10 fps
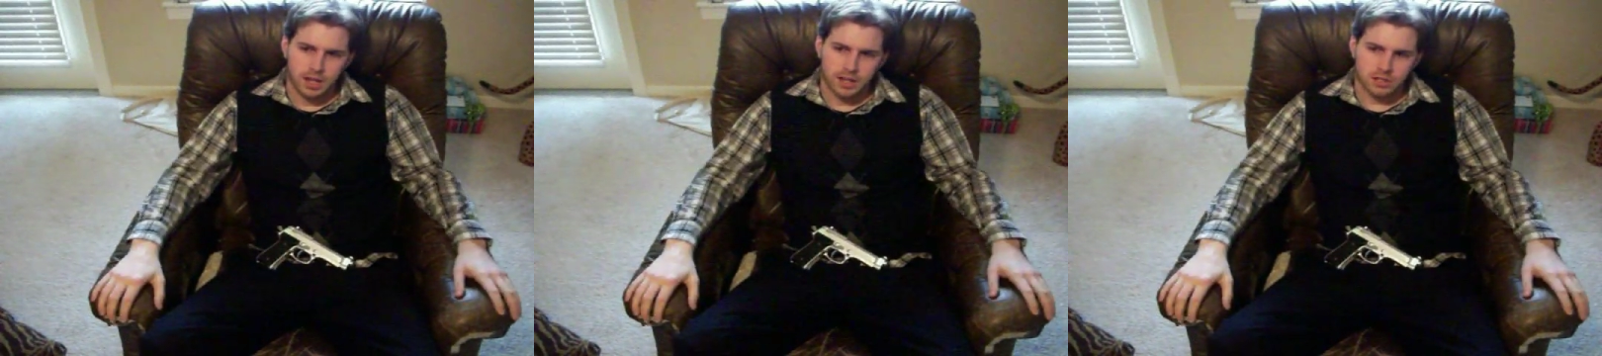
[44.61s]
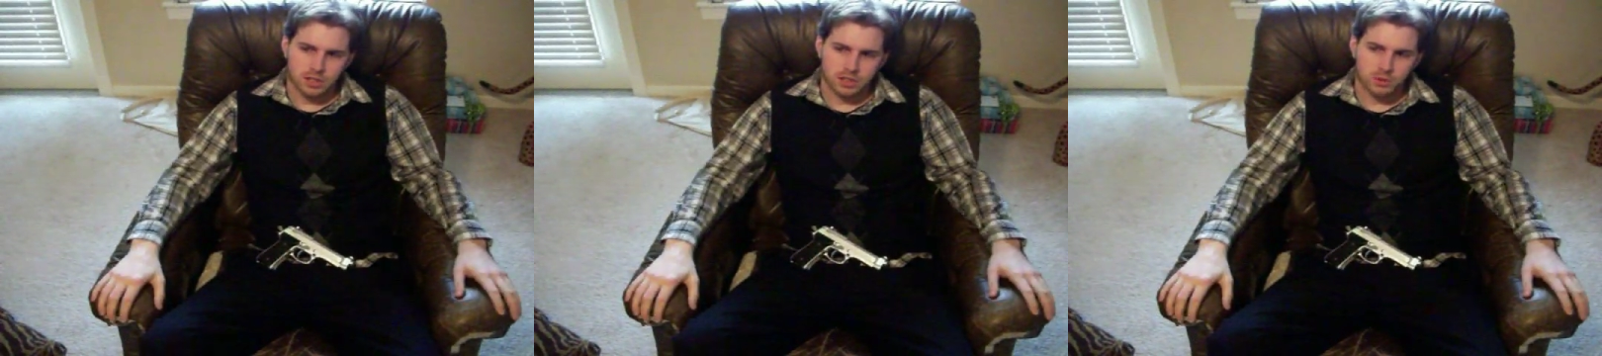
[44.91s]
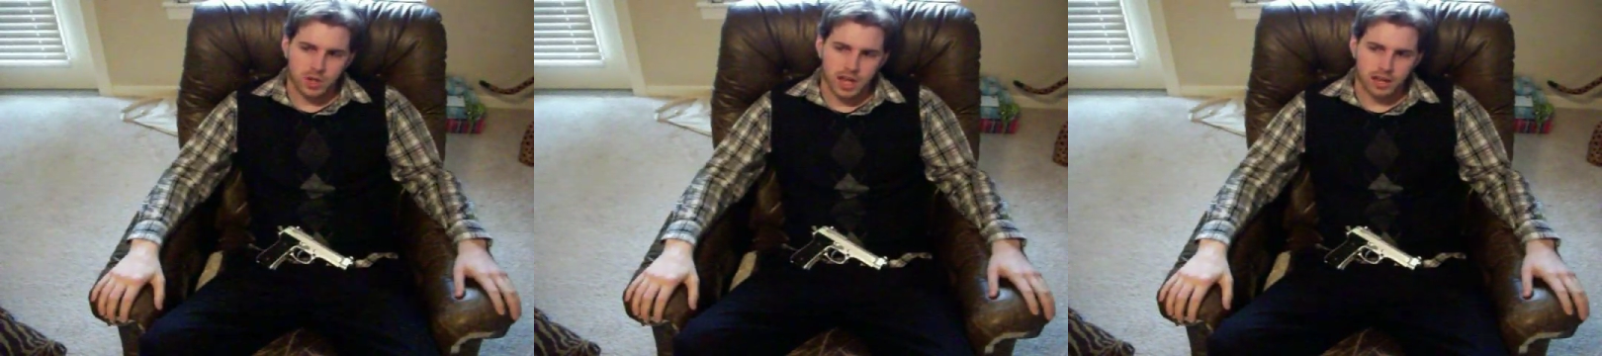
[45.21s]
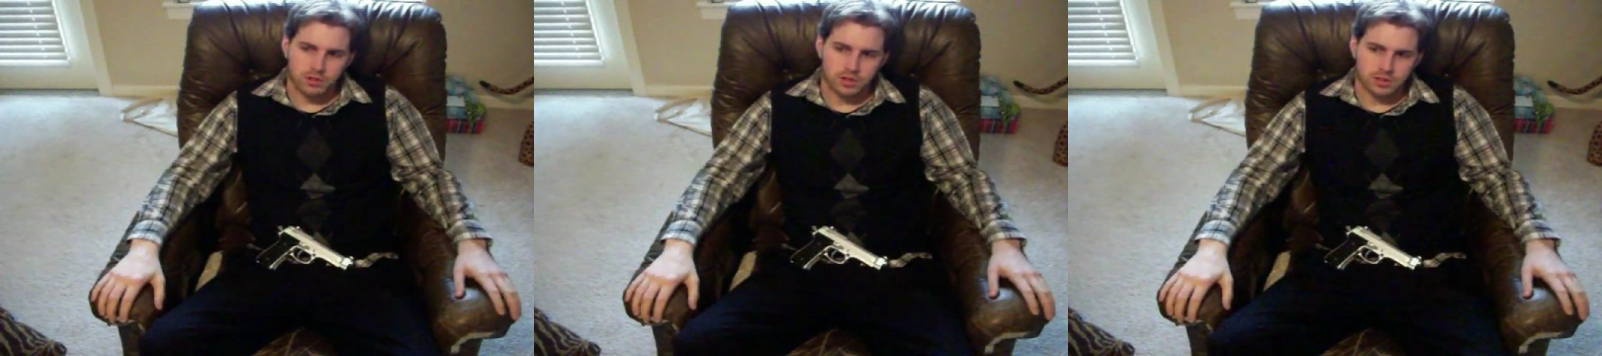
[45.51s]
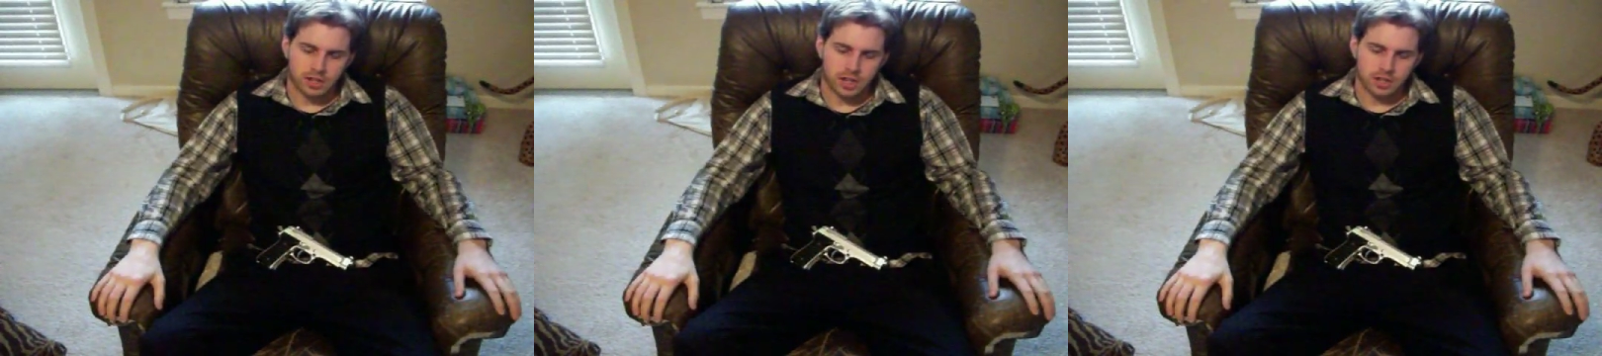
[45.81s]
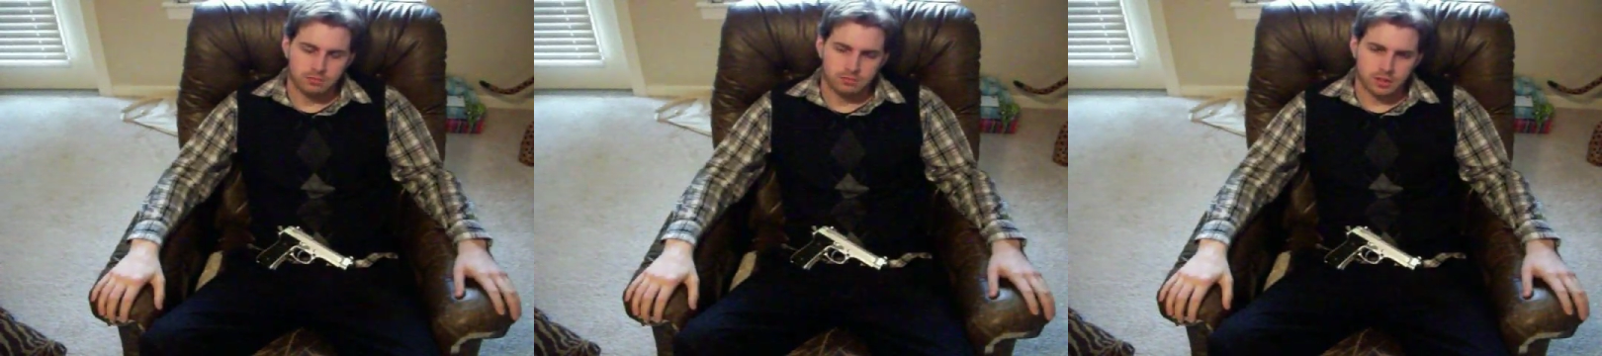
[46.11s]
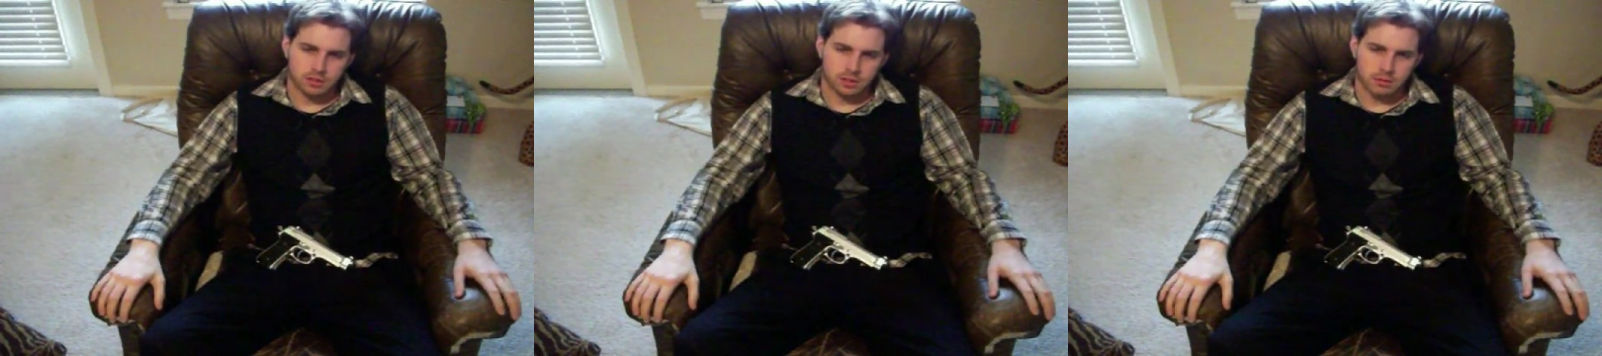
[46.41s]
as long as we have a good time,
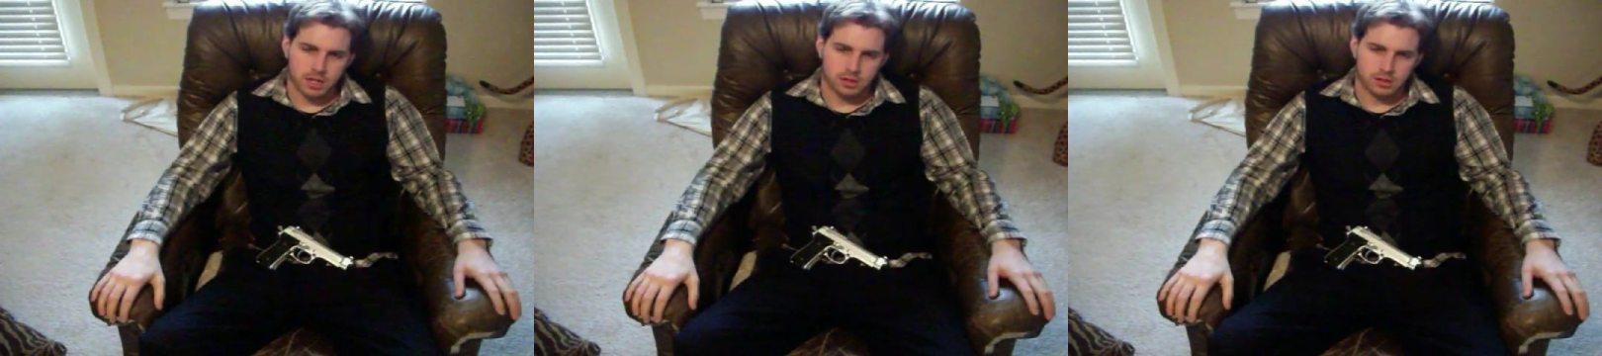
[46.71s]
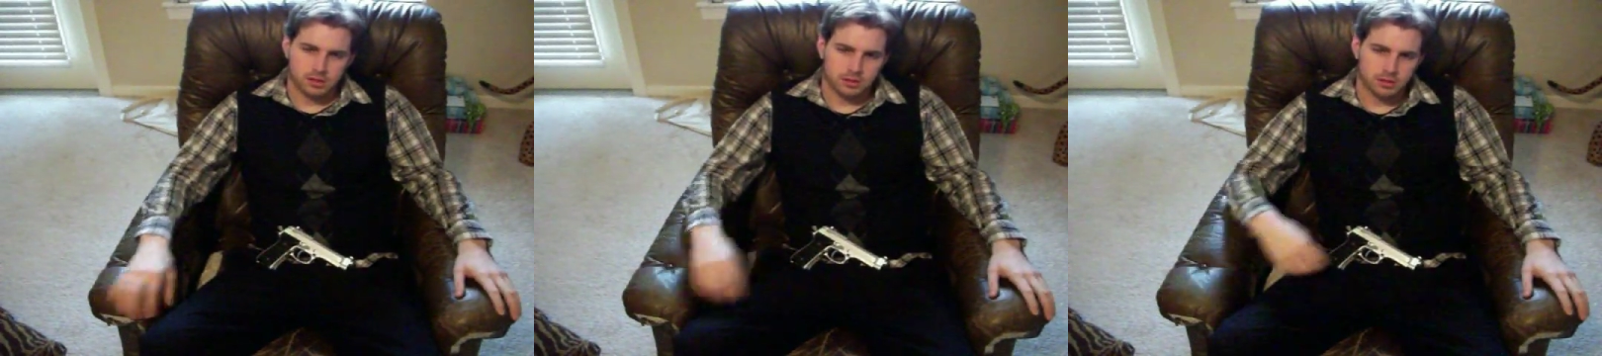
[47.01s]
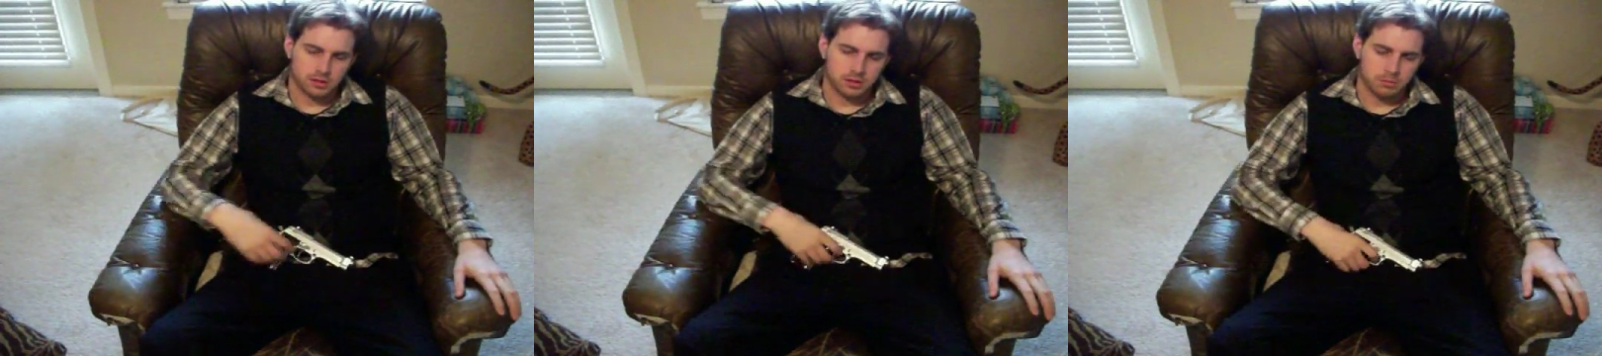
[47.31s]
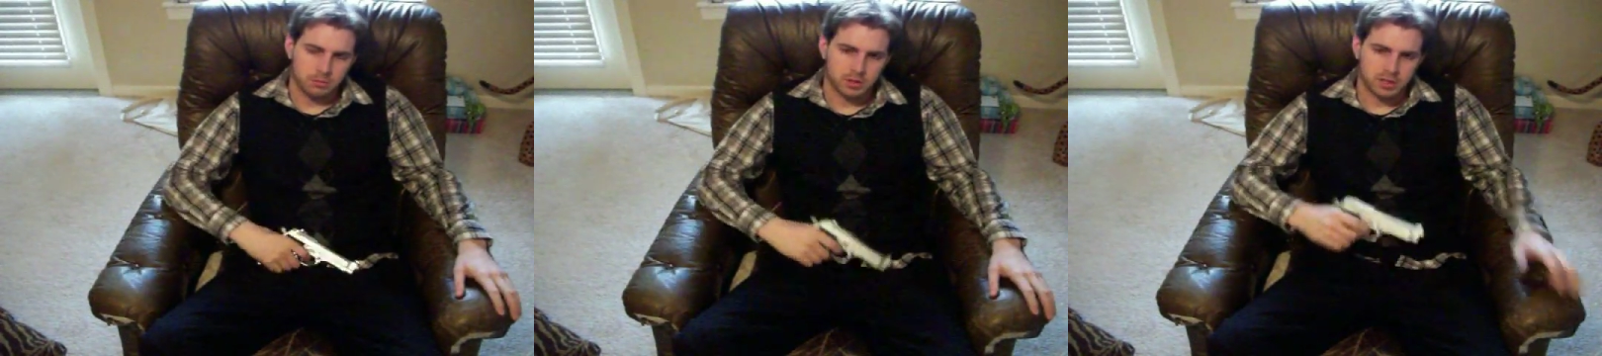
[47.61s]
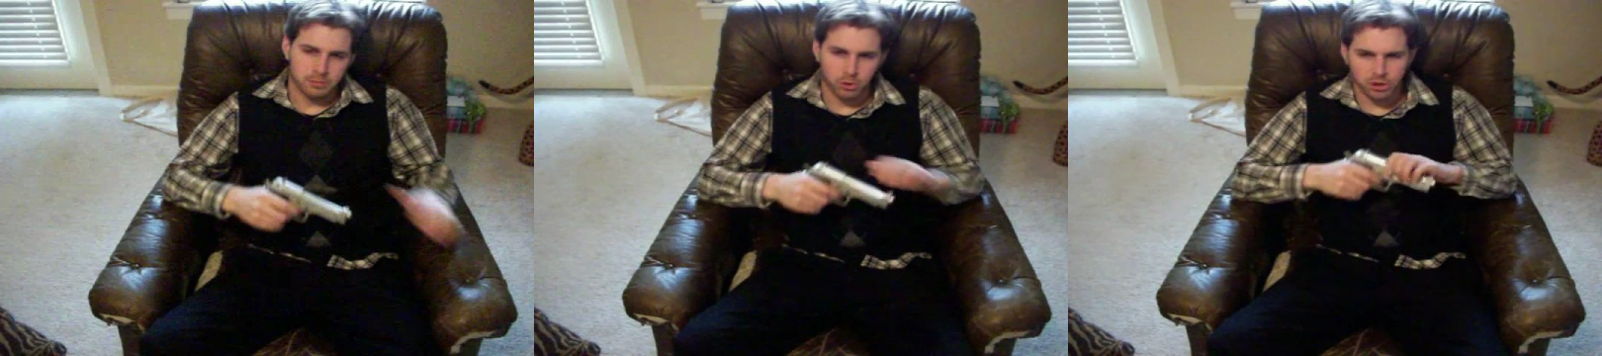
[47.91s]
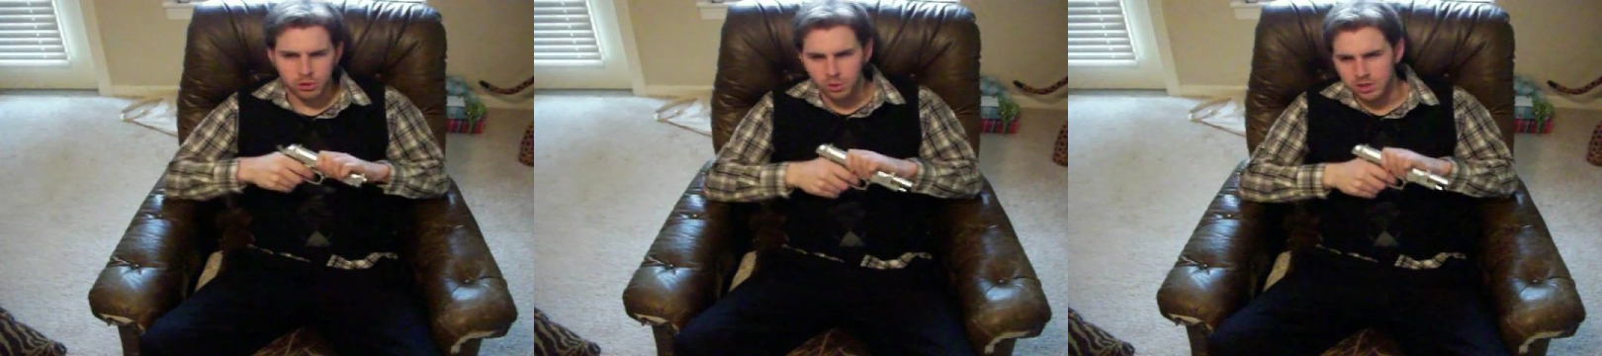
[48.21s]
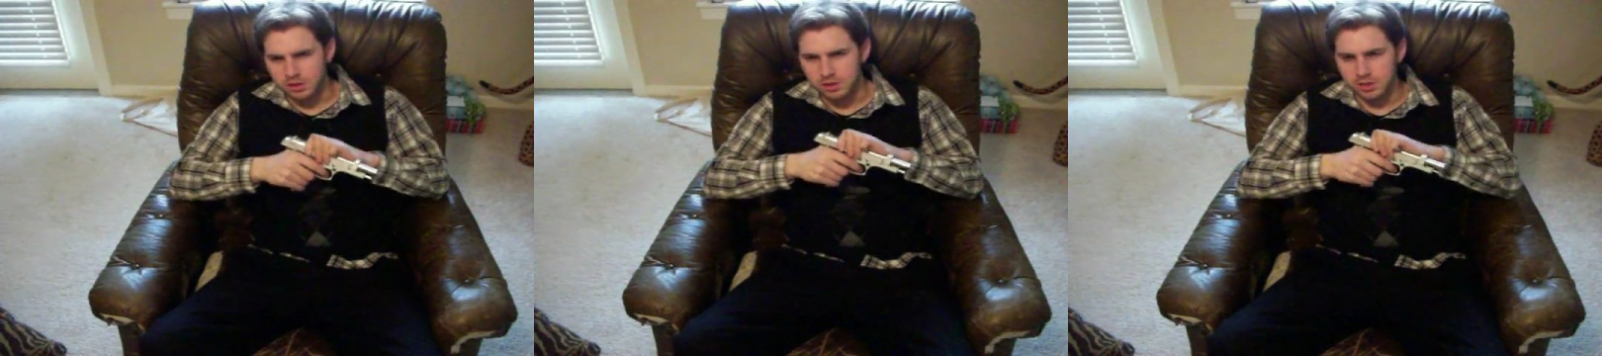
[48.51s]
that's all that matters. But the important
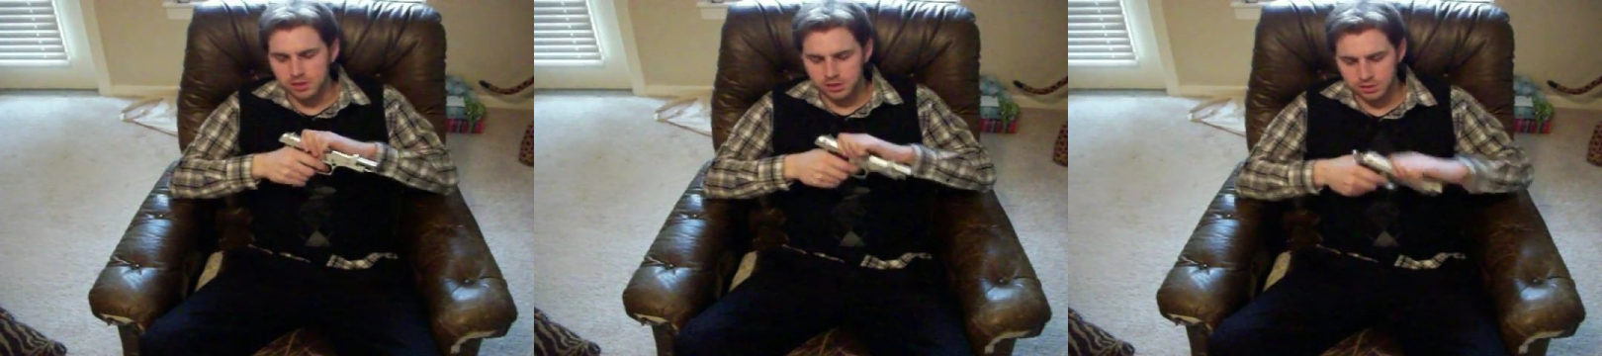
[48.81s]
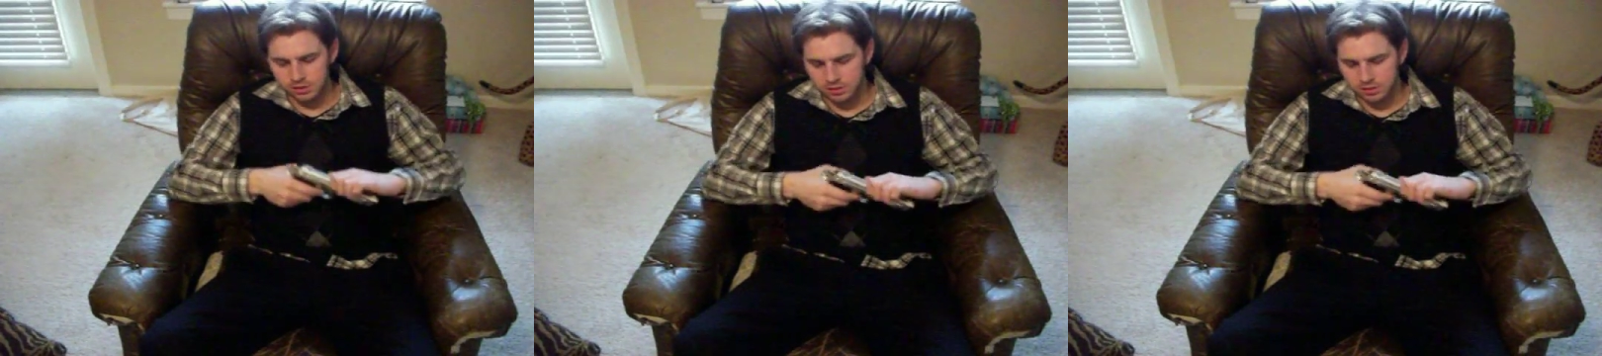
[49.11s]
question is,